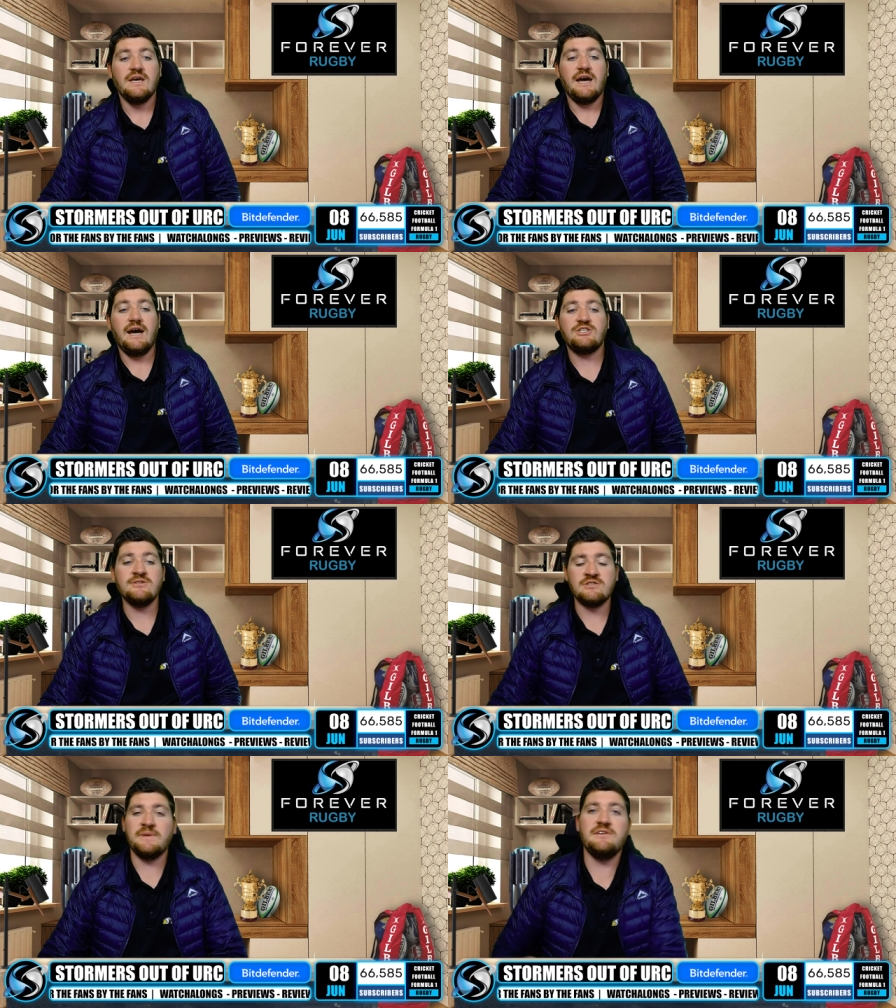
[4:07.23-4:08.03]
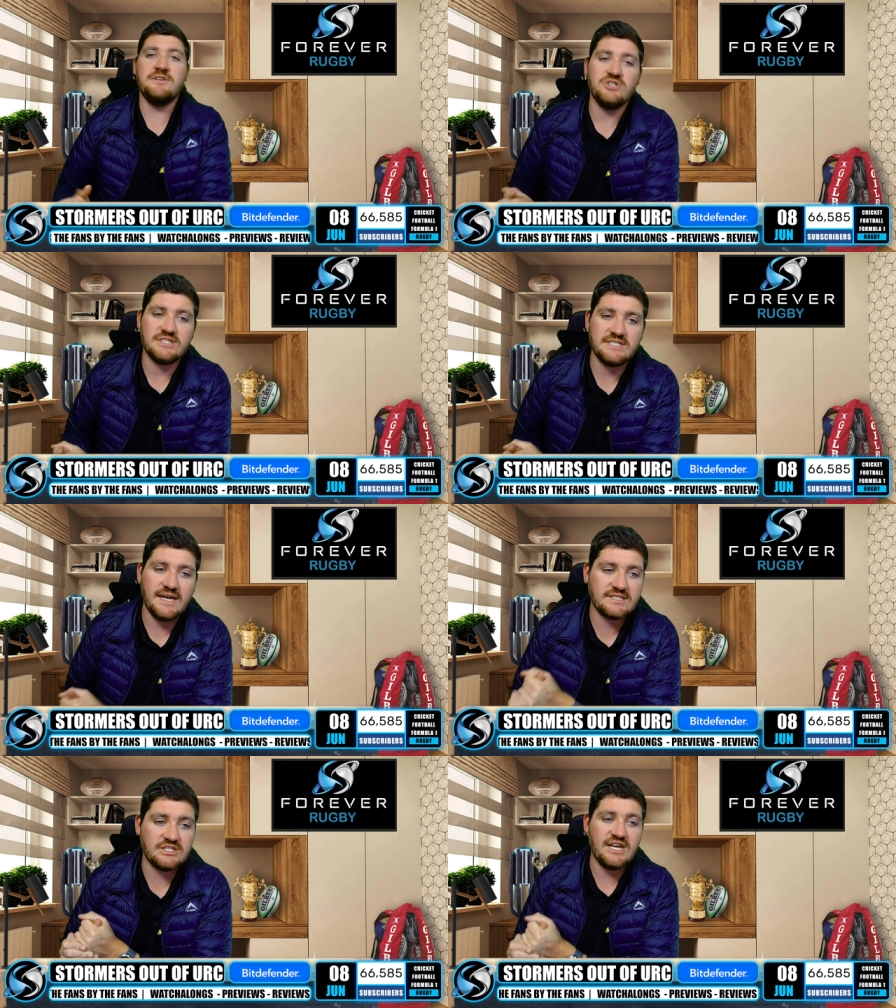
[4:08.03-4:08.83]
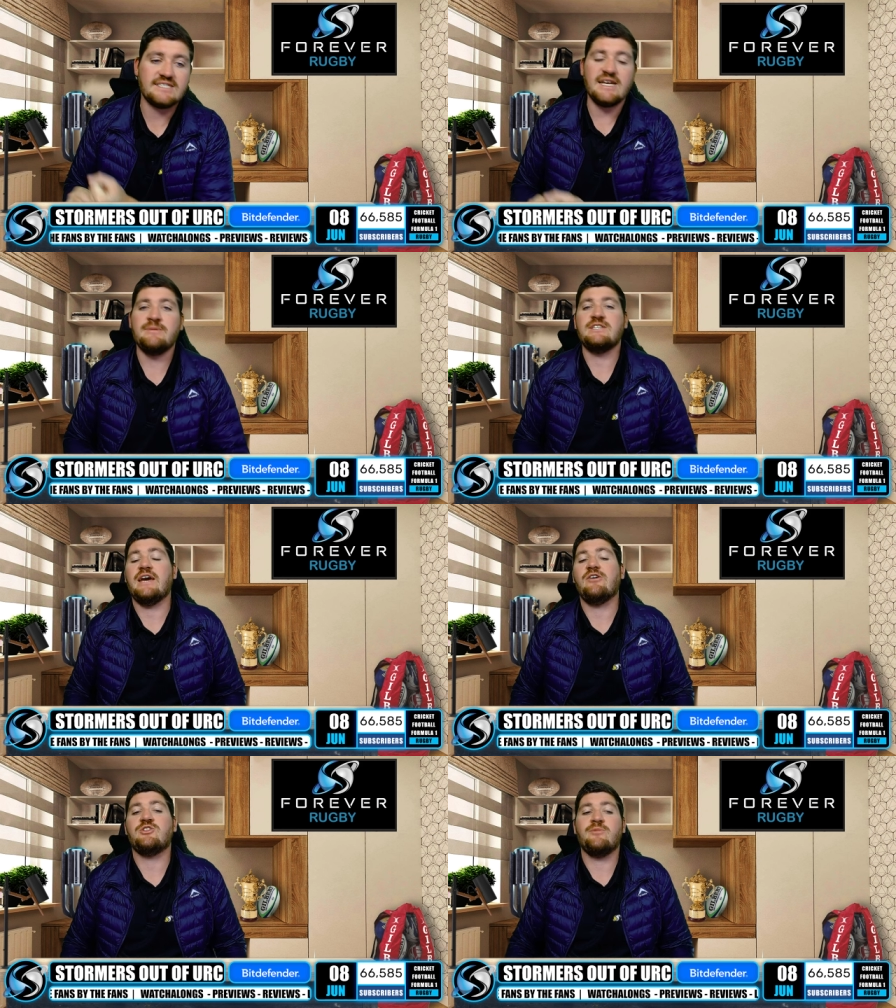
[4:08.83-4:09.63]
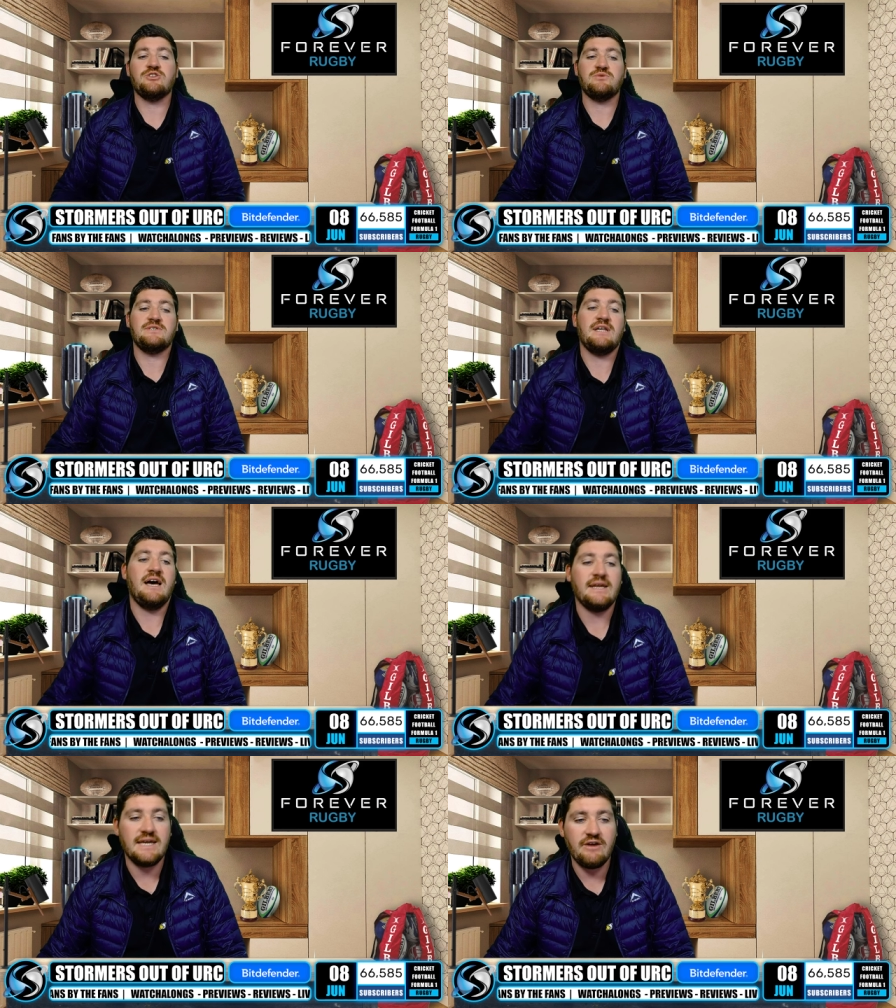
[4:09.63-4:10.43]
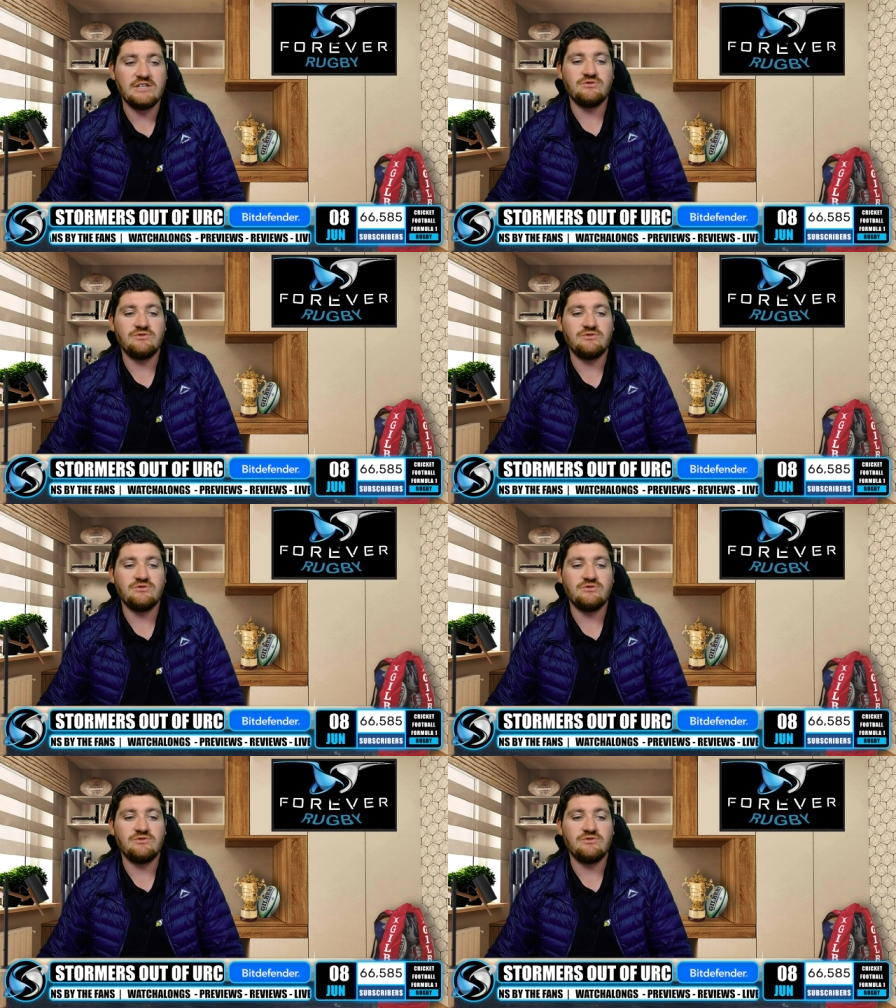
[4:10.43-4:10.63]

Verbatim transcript: Uh, in terms of individual stats, Jack Dempsey carried the most with nine carries,